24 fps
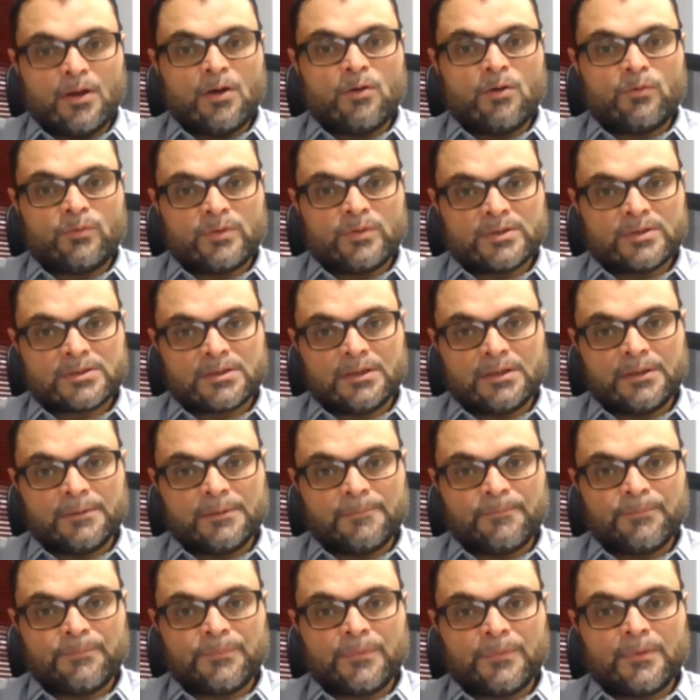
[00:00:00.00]
Firstly,
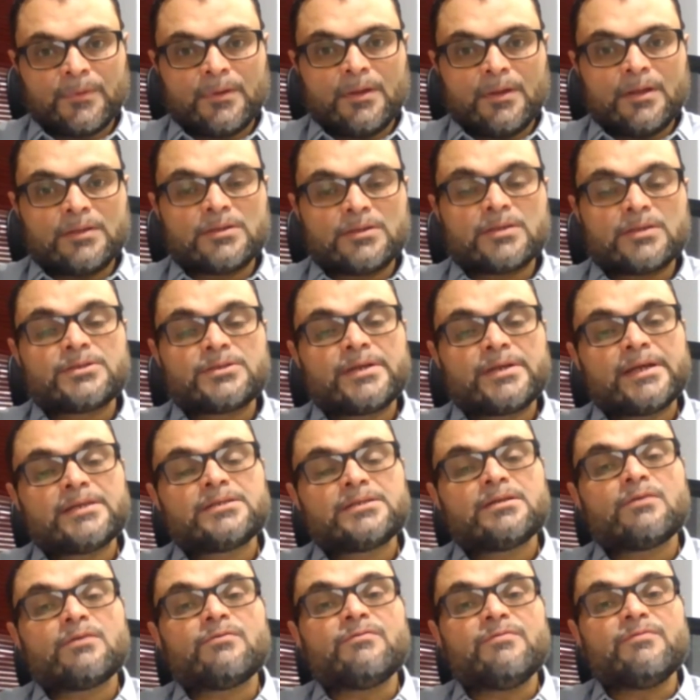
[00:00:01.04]
the stakes
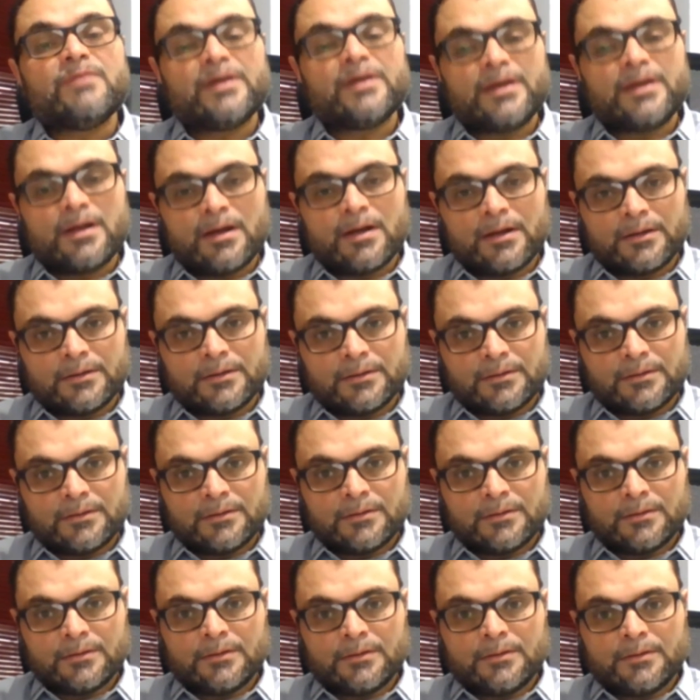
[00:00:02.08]
are very high.
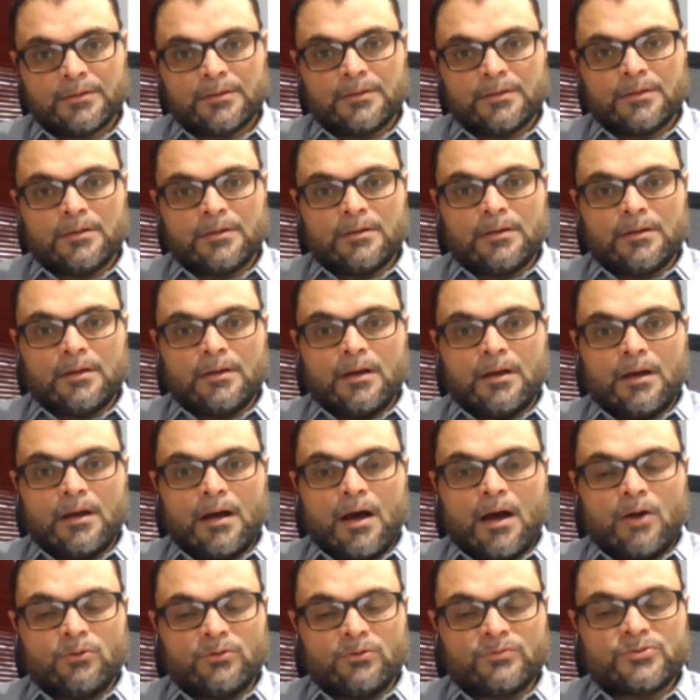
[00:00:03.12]

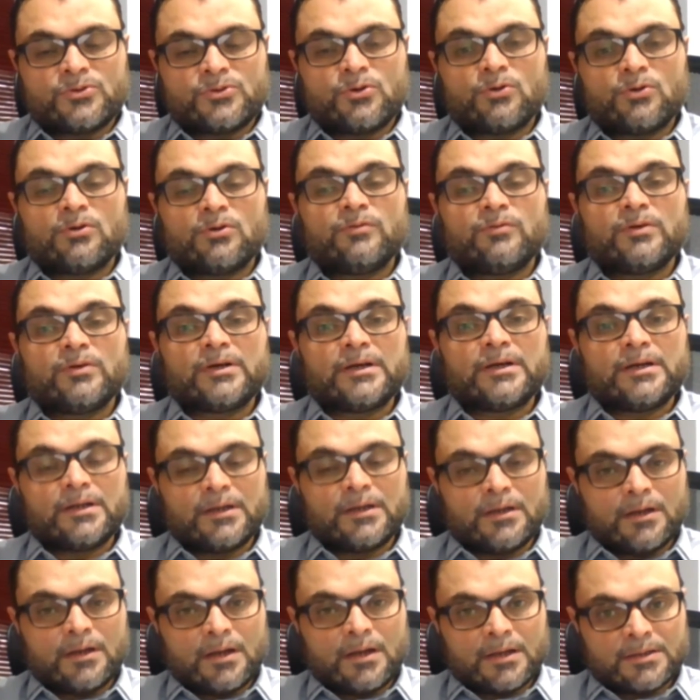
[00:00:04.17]
Out of stock of a
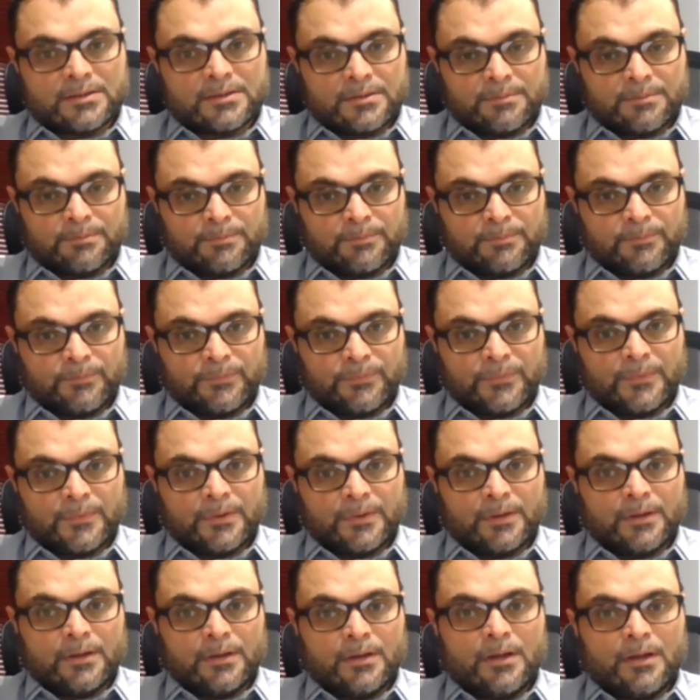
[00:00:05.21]
critical item,
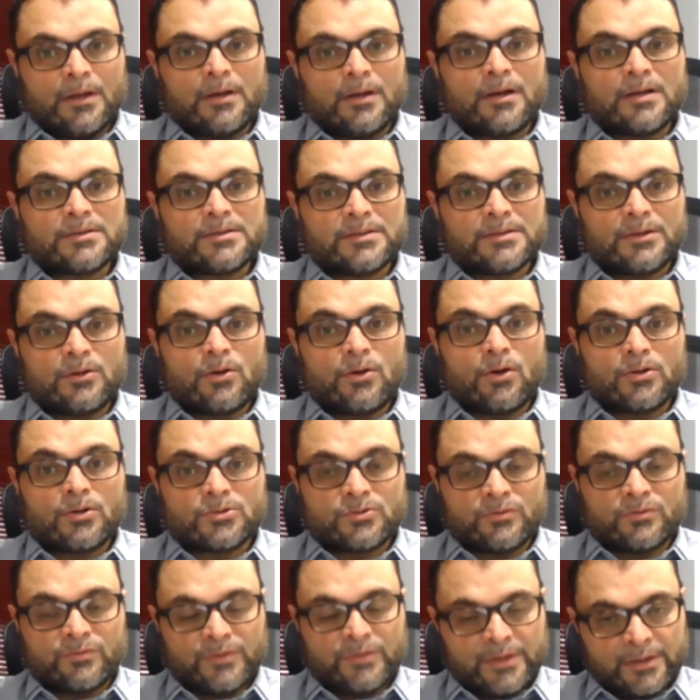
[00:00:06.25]
rising cost
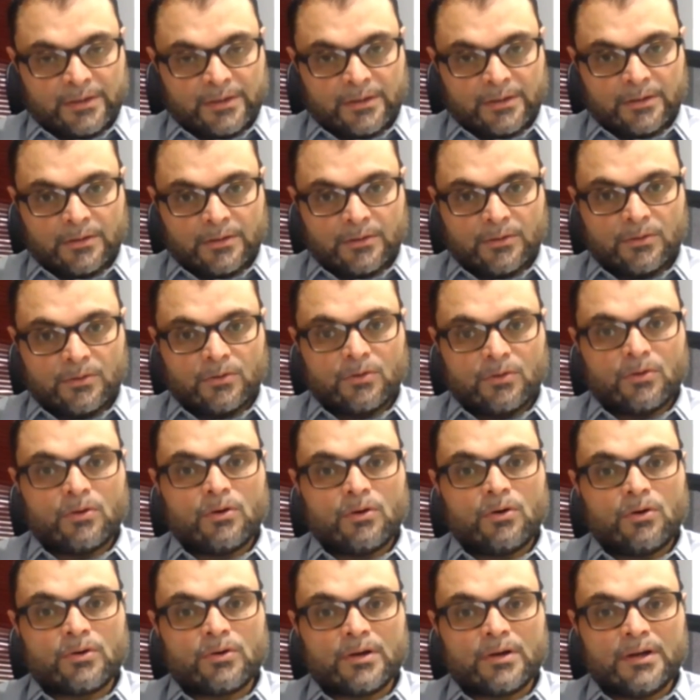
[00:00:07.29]
of care,
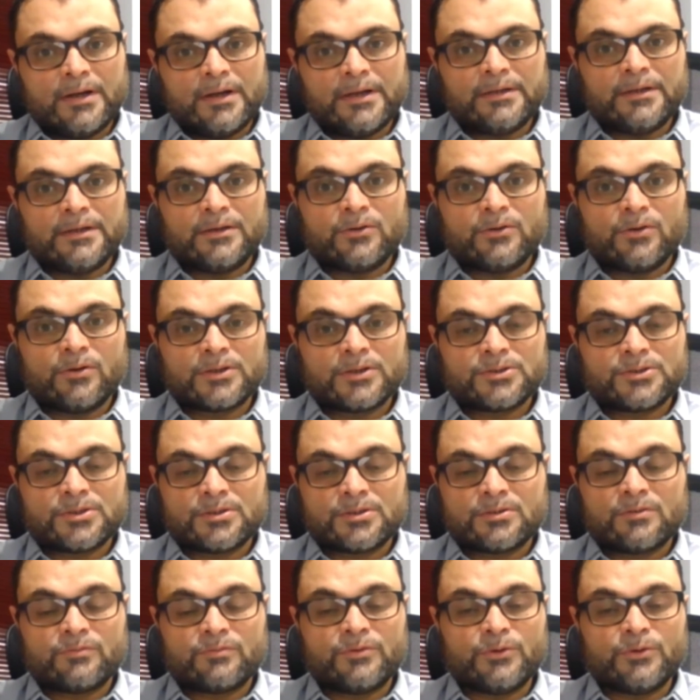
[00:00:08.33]
or late introductions
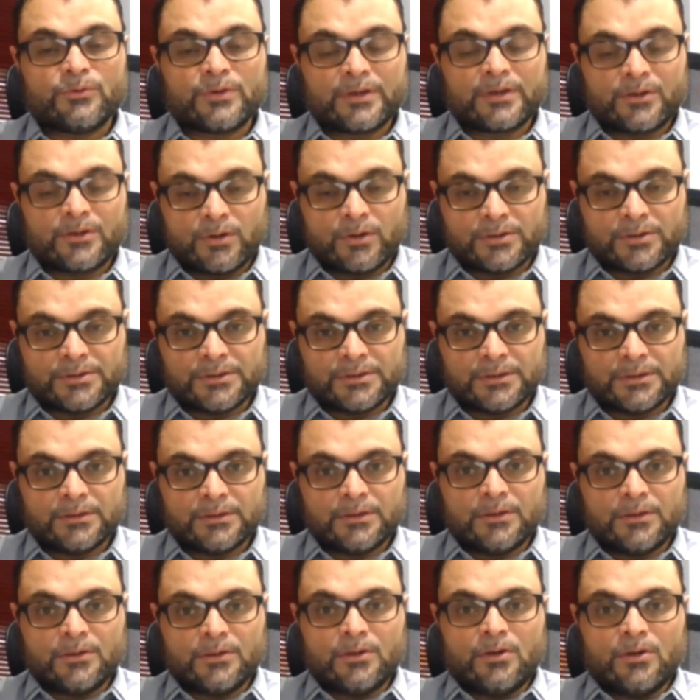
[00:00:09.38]
of new technology,
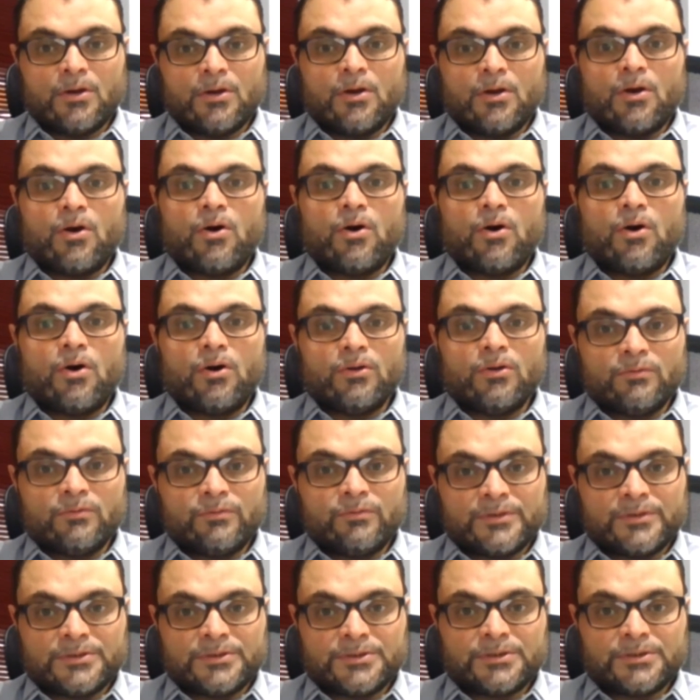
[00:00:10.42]
all of
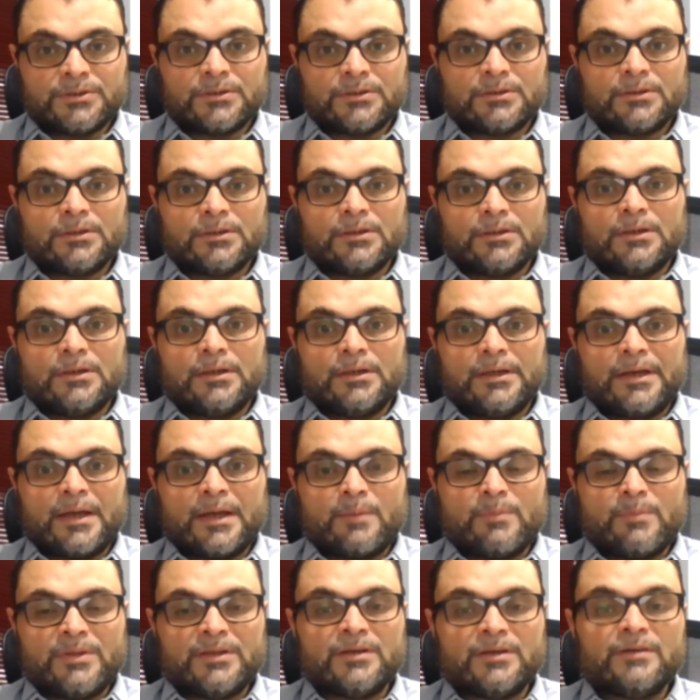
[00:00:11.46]
which
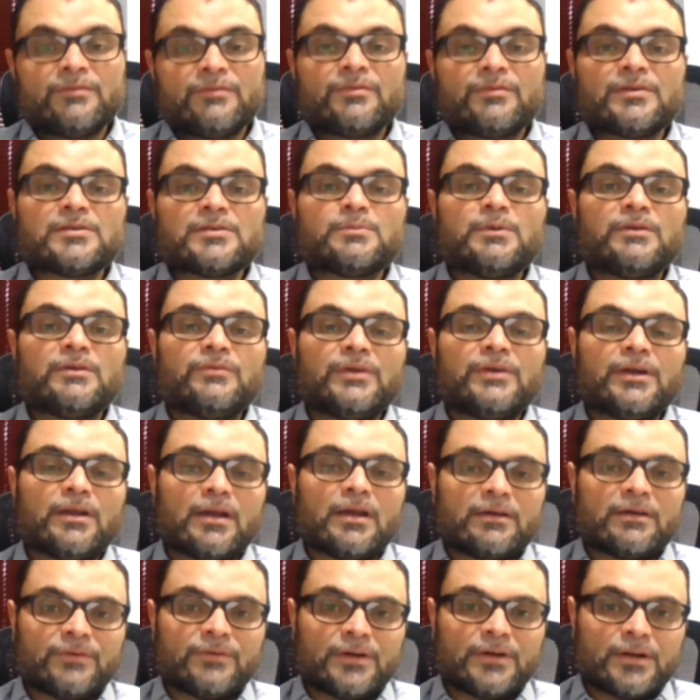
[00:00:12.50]
can be the difference between
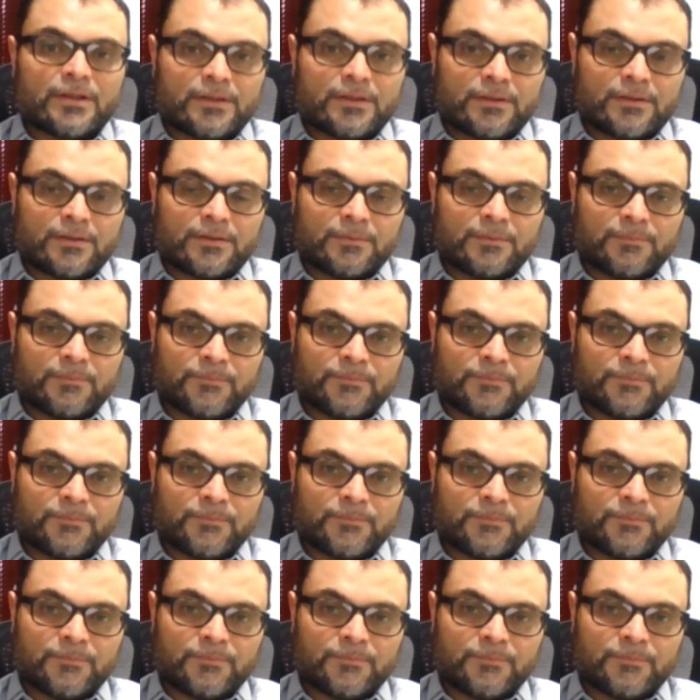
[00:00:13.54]
life and death.